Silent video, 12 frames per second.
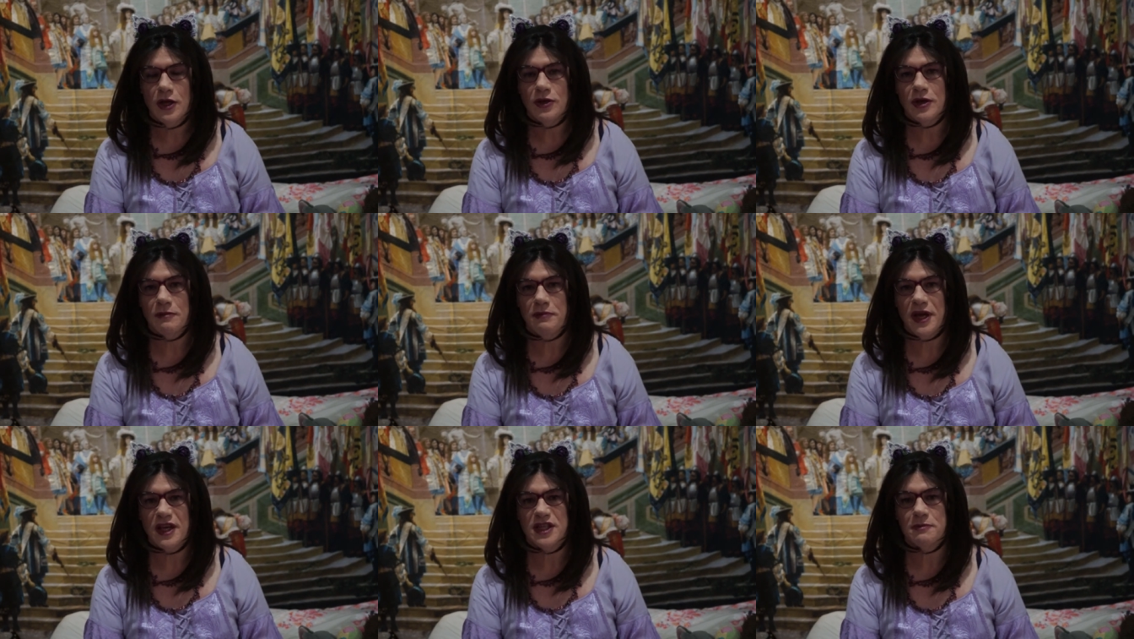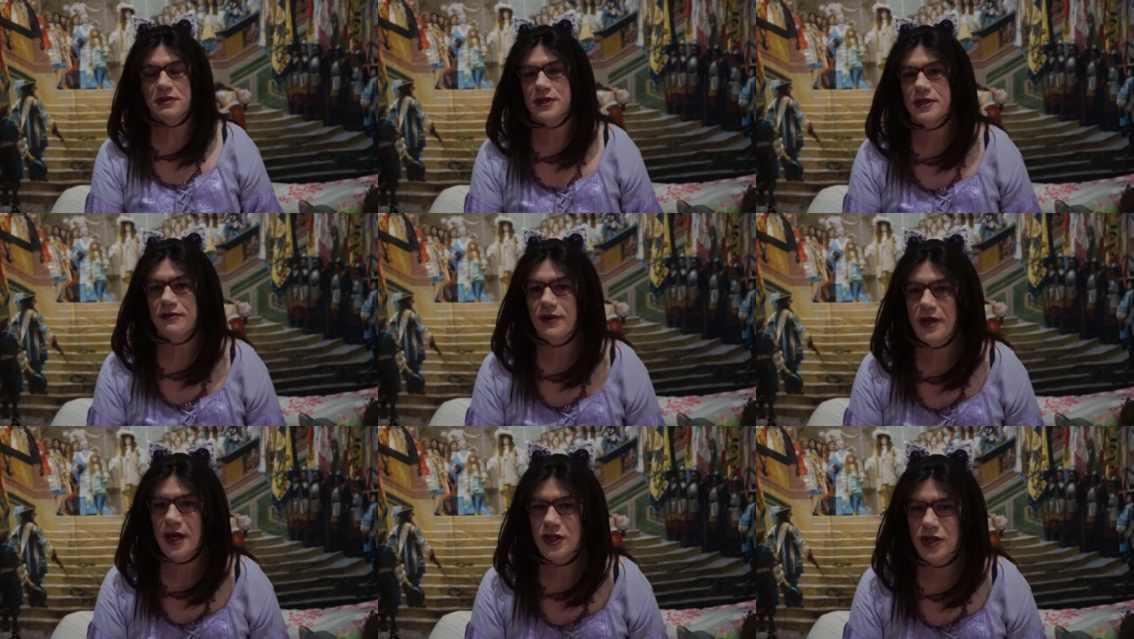You can pick
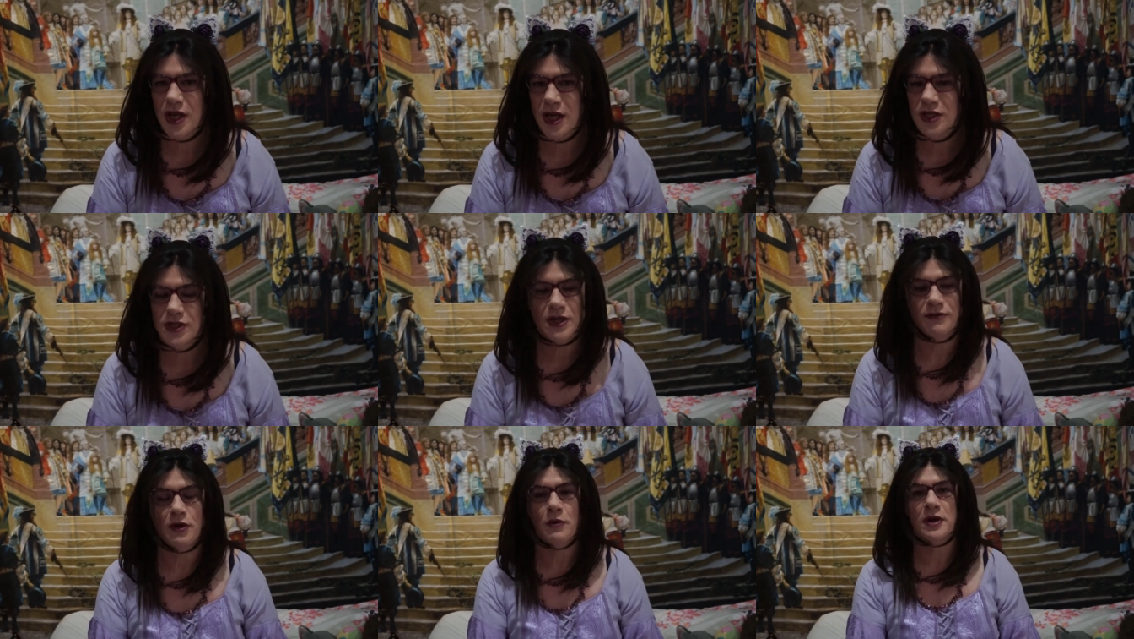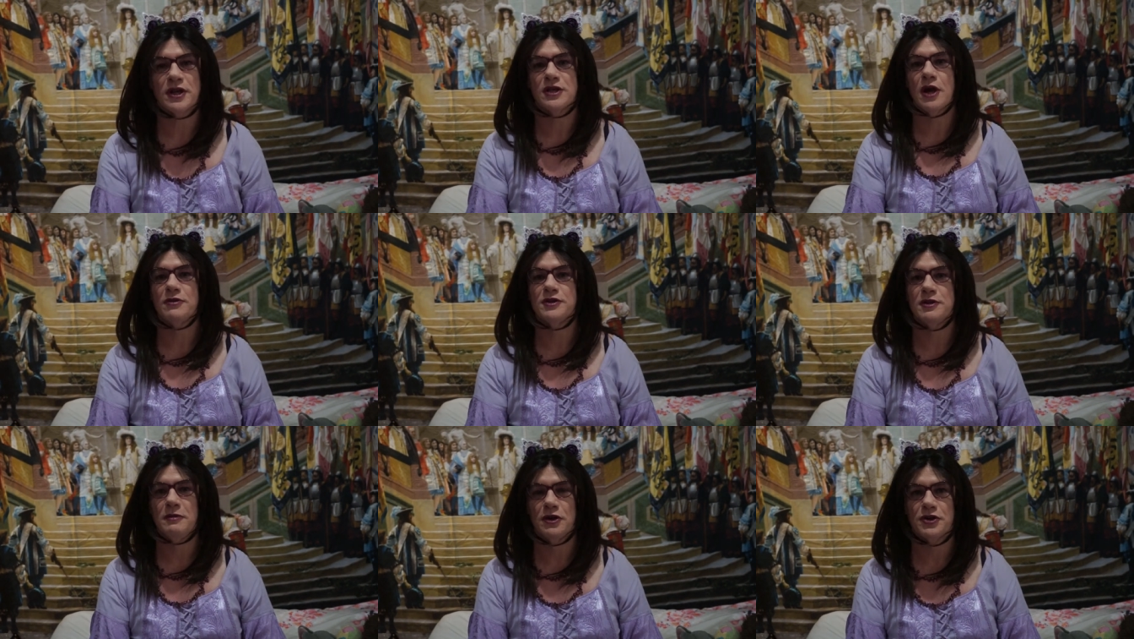specific education, so if you're wanting to go into
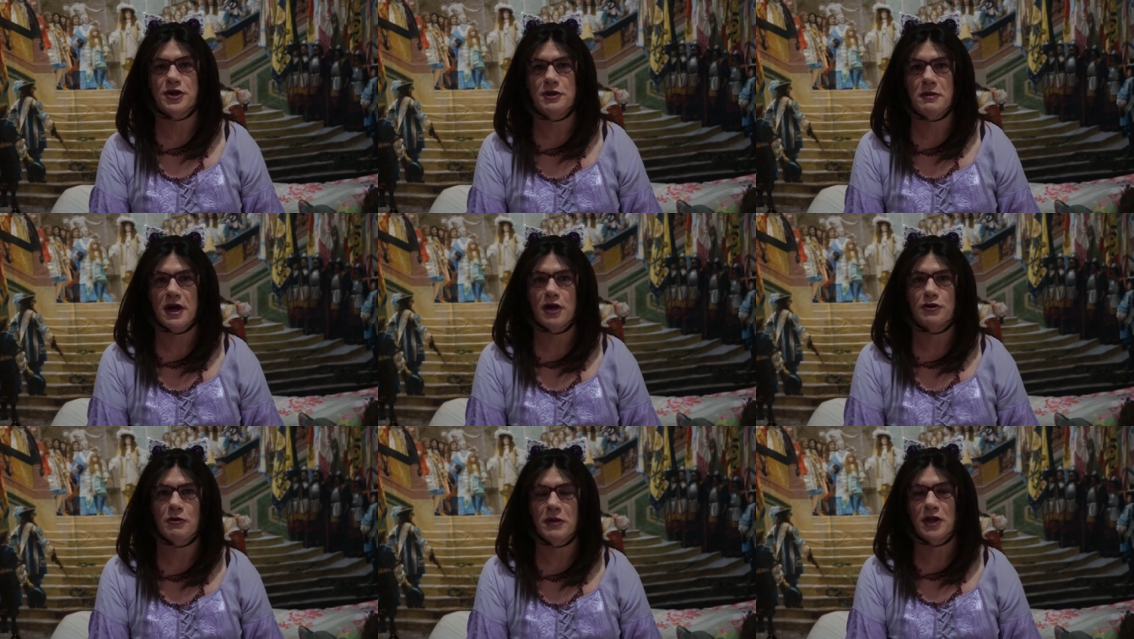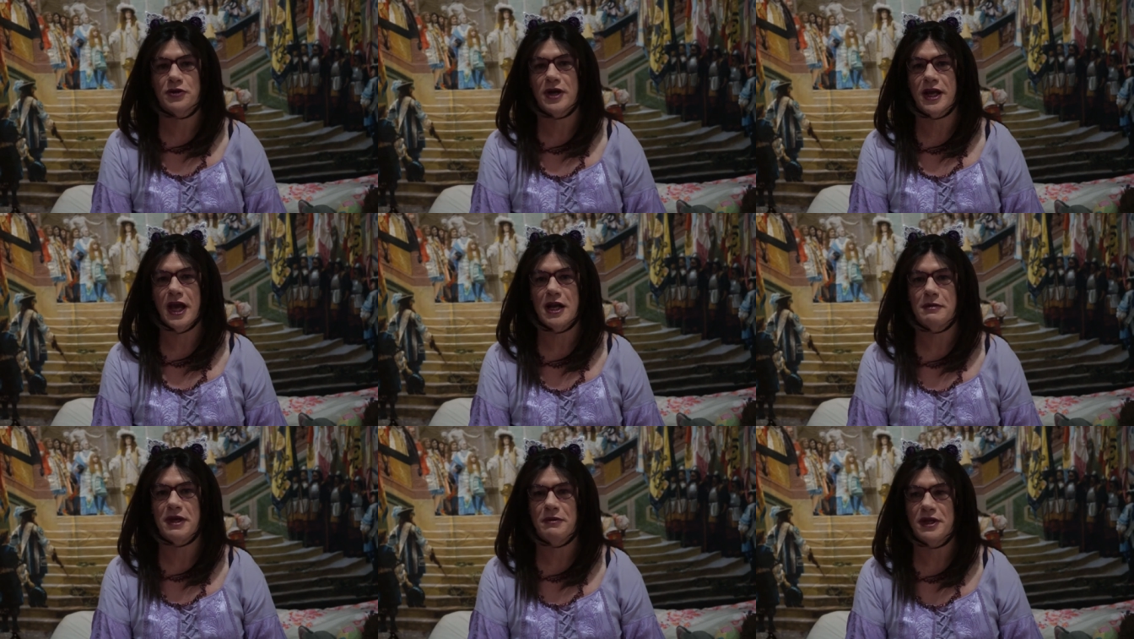the military, you might go to a military
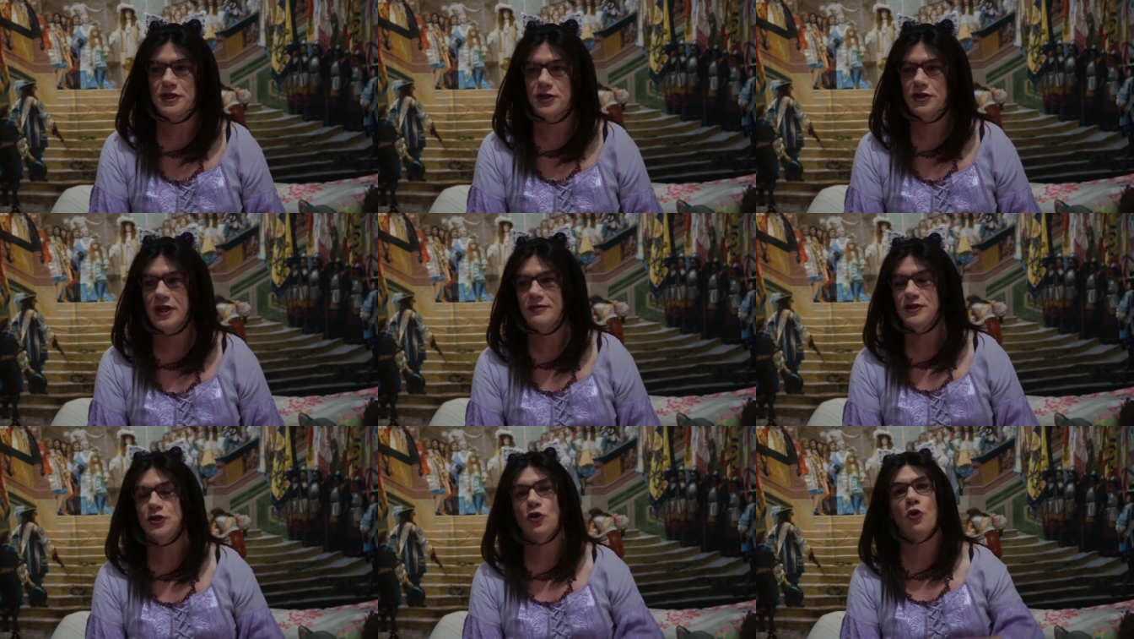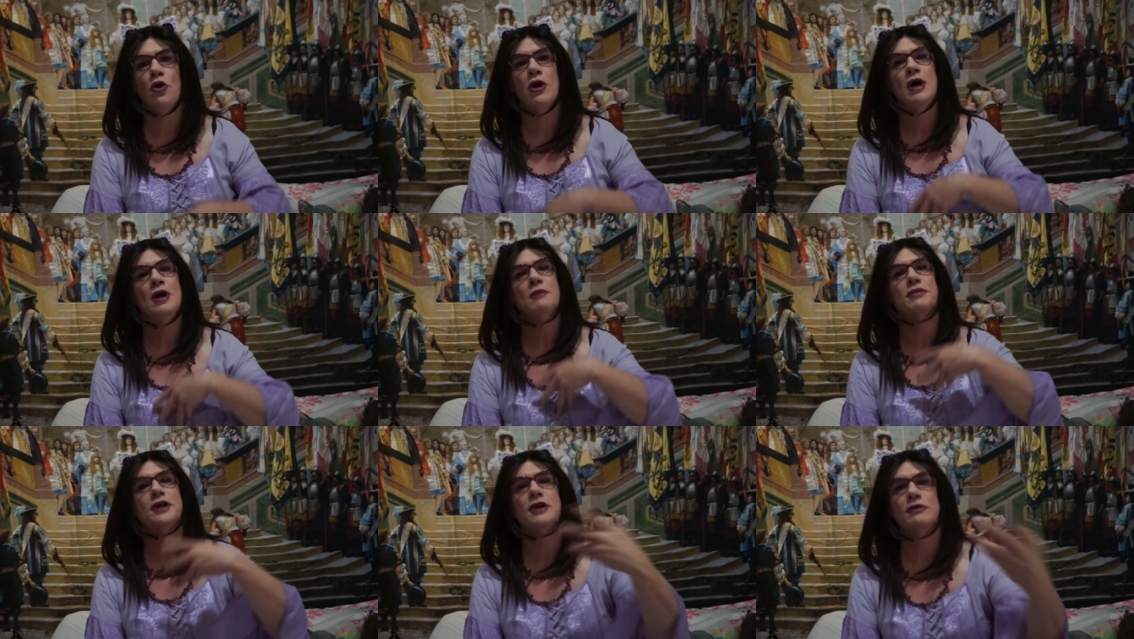academy, which gives your
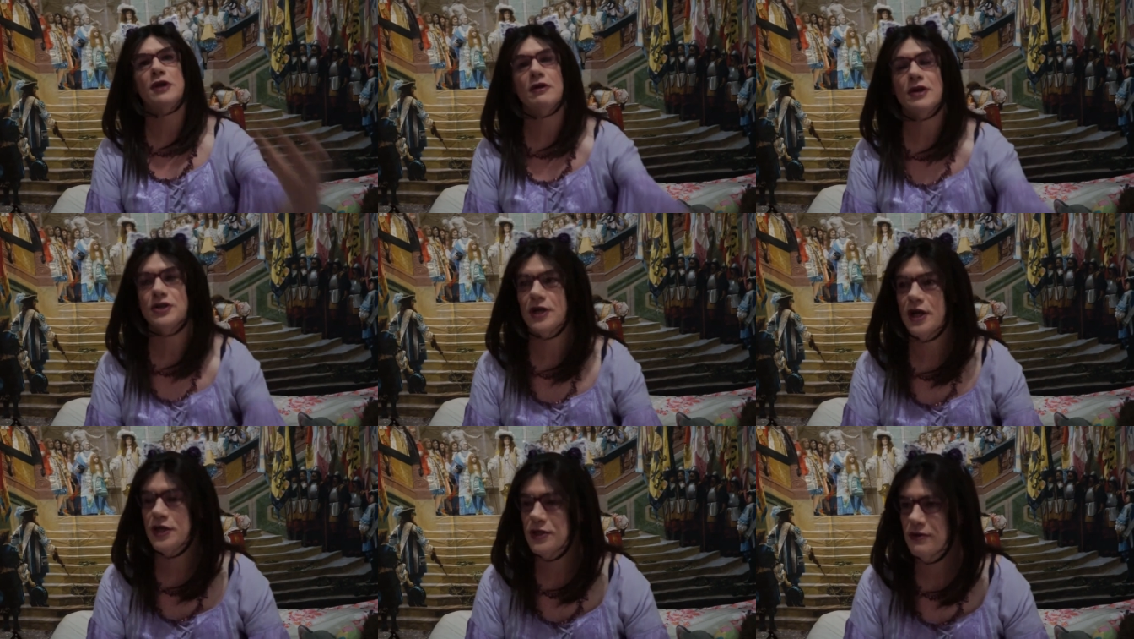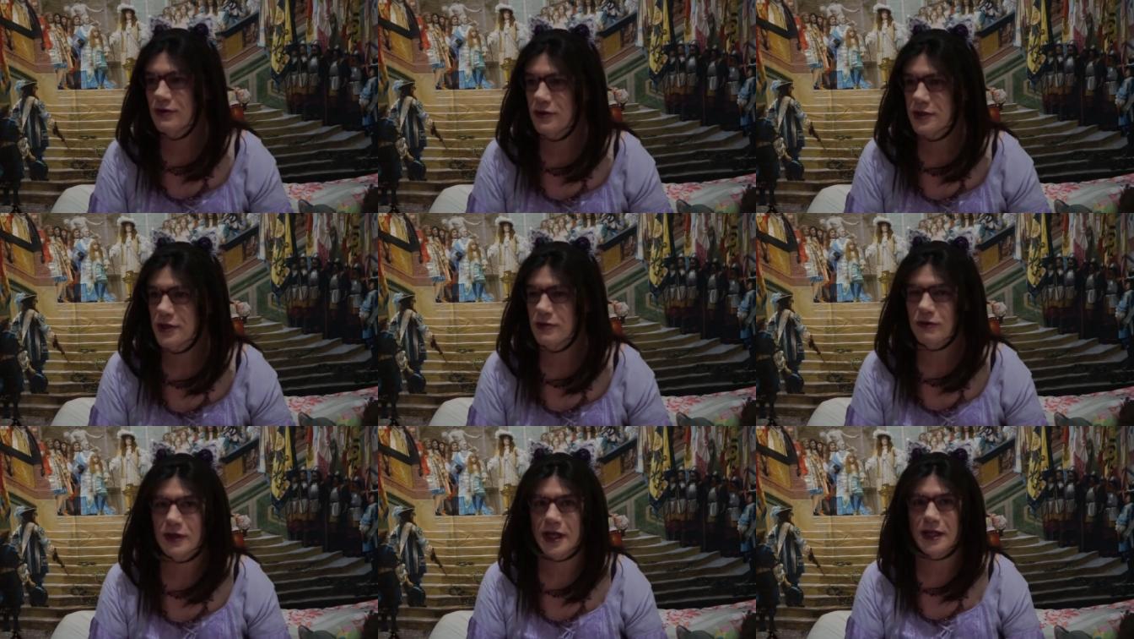pre-career education, of course, is
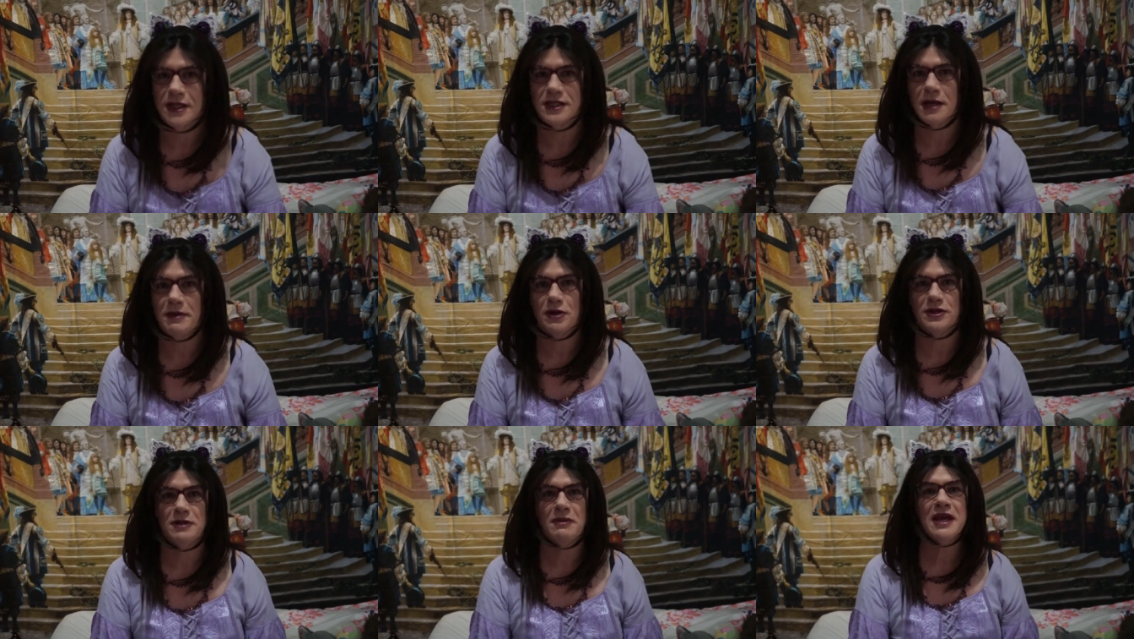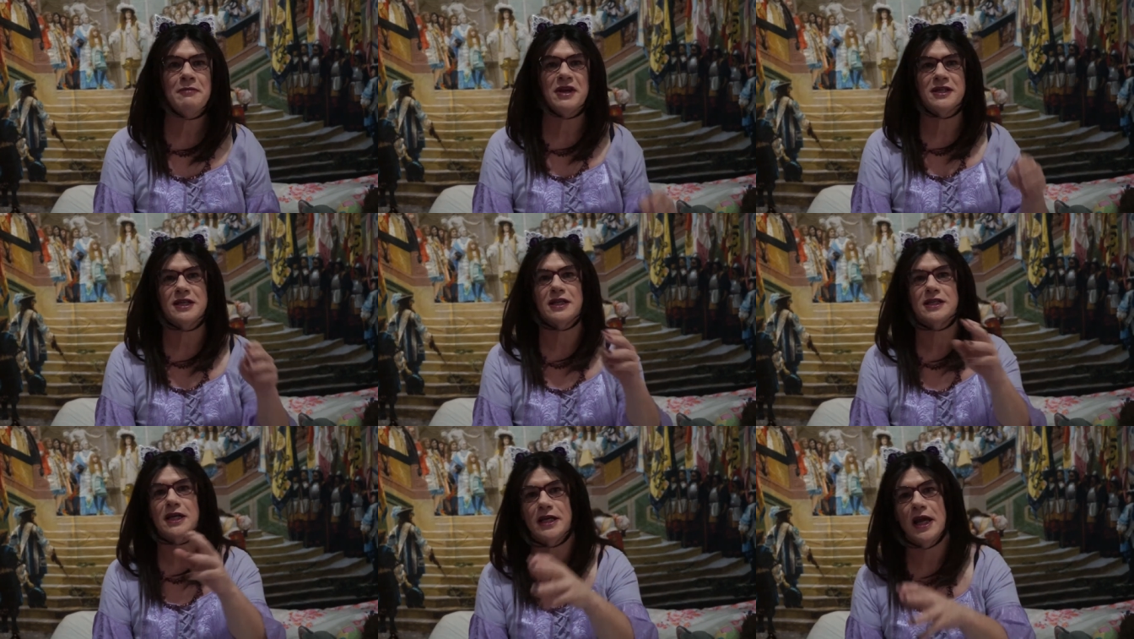all killy, stabby, hurty, maim, cutty,
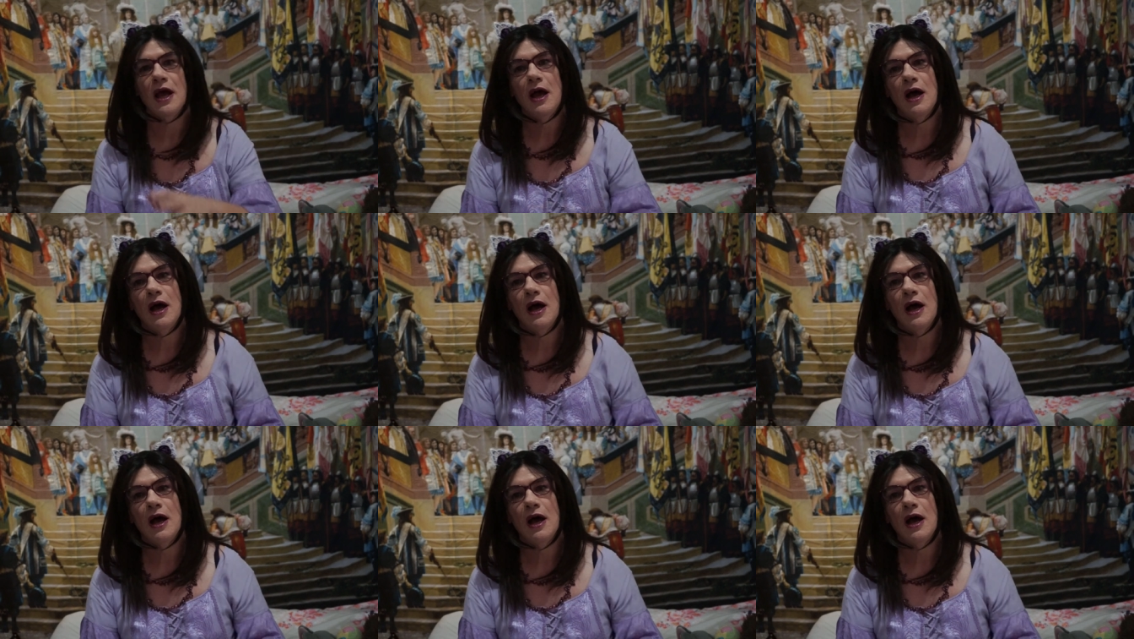cutty, cutty.